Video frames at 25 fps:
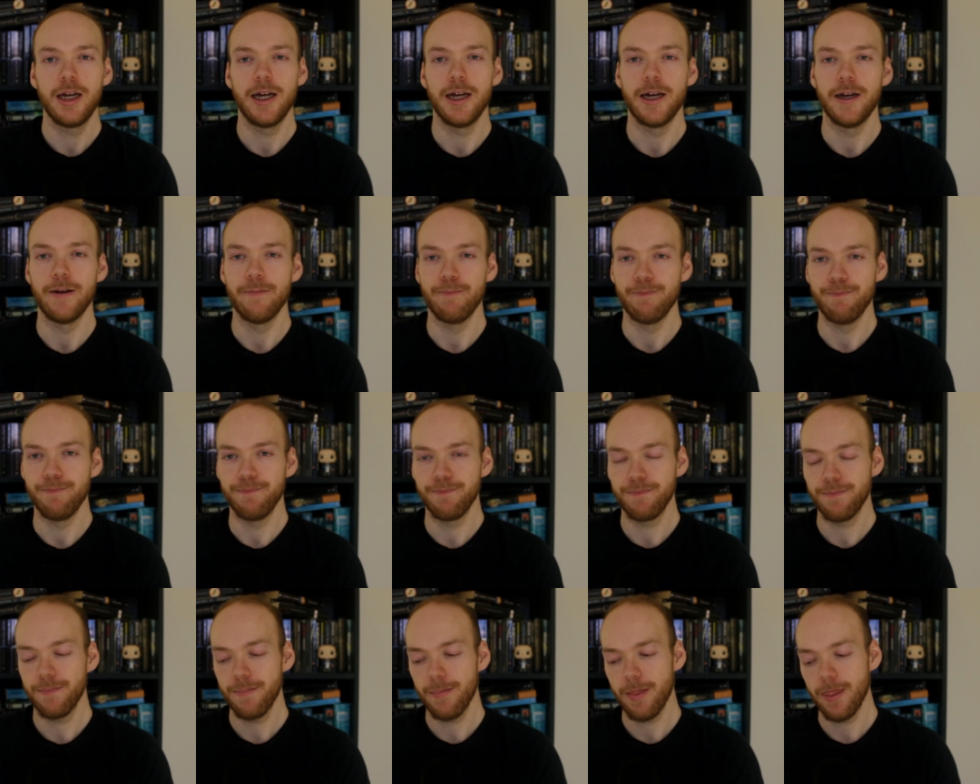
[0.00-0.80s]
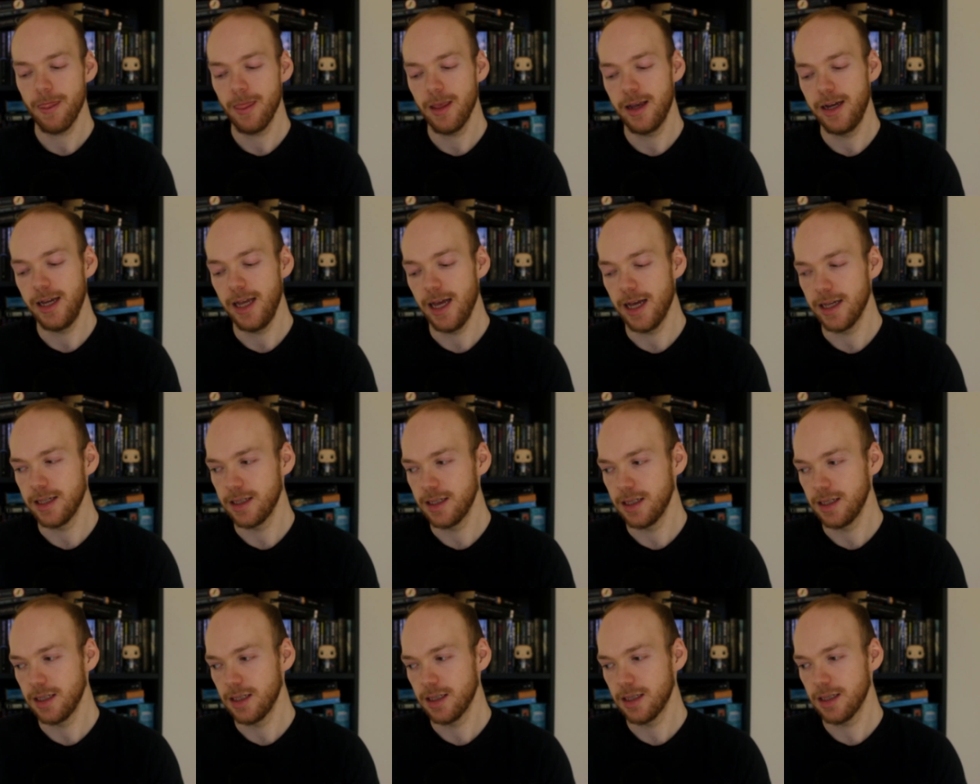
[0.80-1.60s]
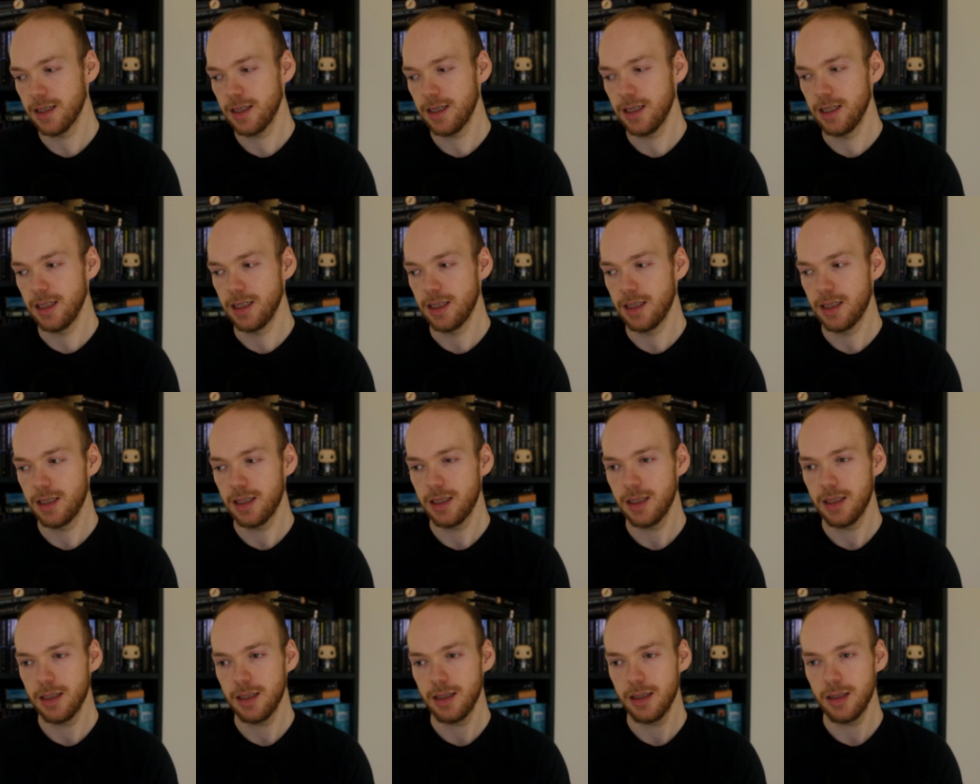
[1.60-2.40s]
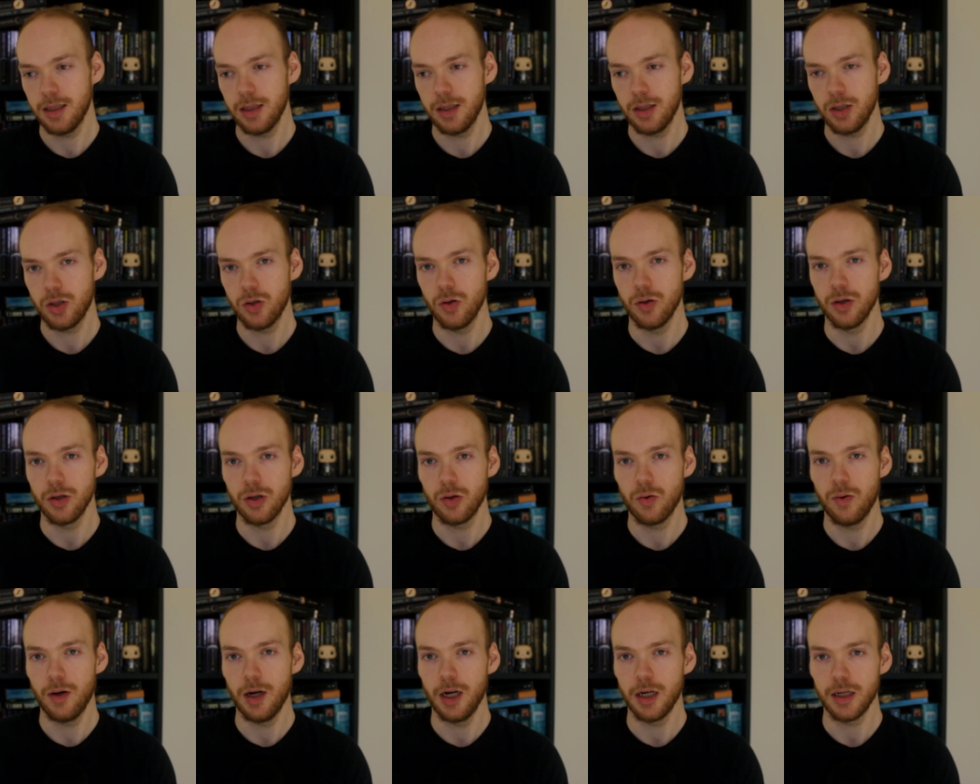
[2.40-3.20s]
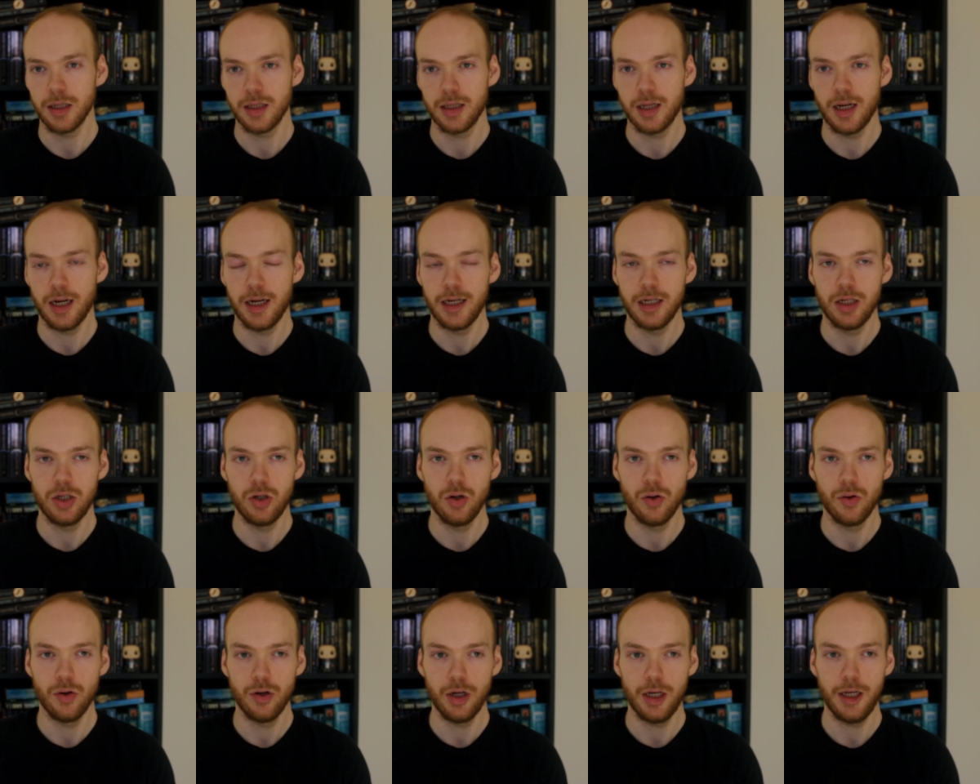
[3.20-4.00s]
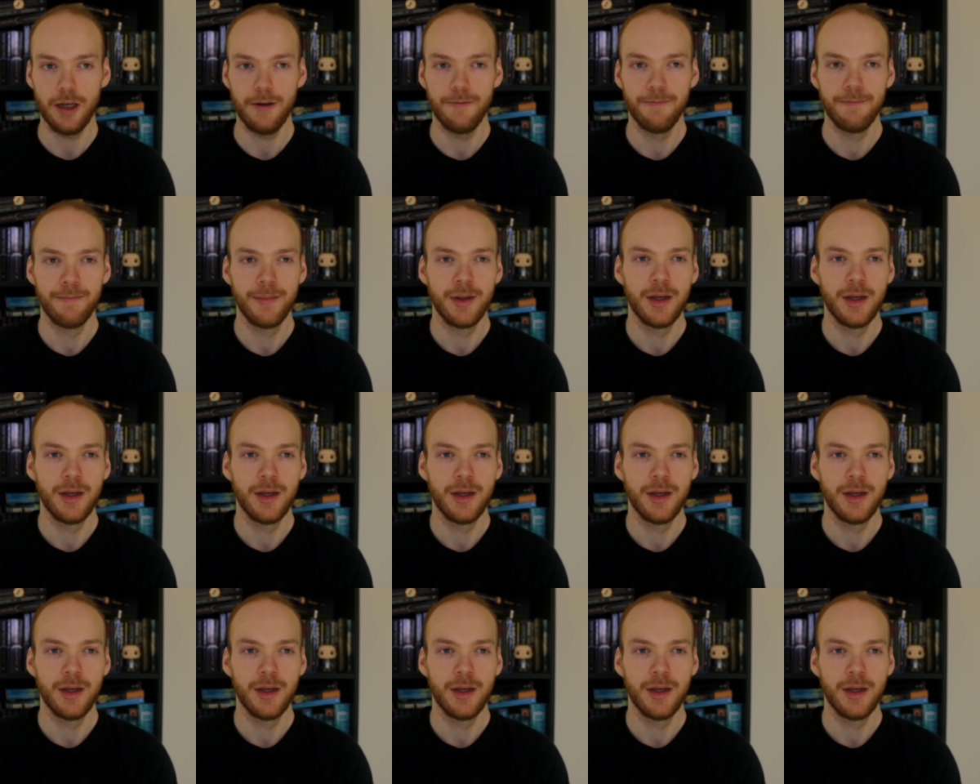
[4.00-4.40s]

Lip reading: and he has his sort of quirks that I enjoy.